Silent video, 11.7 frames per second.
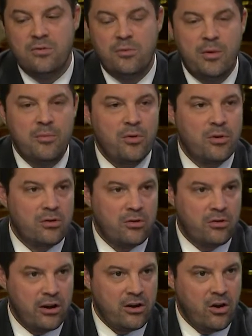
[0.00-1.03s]
Remember
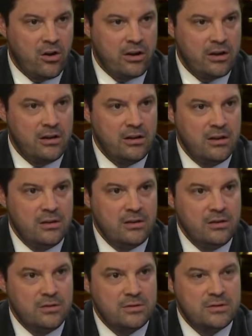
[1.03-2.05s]
Greg Hardy,
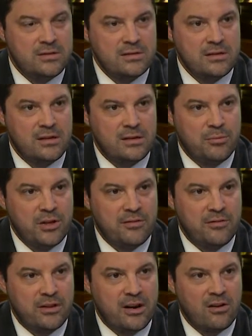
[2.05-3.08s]
who was uh, played
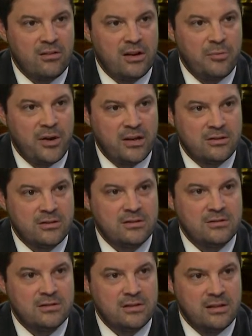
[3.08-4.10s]
for the Carolina
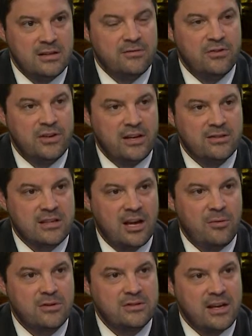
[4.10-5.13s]
Panthers and then for the Dallas
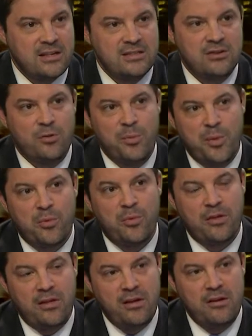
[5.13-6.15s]
Cowboys last year. Remember
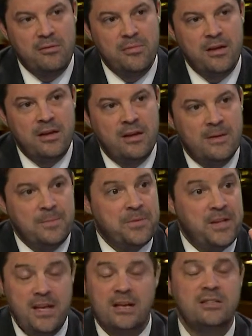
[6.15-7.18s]
with him,
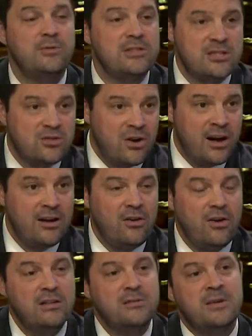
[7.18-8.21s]
he actually went to trial
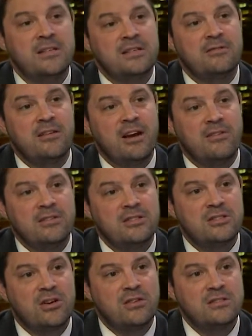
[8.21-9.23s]
on domestic violence
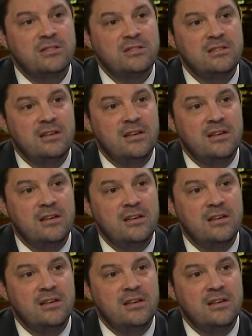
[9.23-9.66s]
charges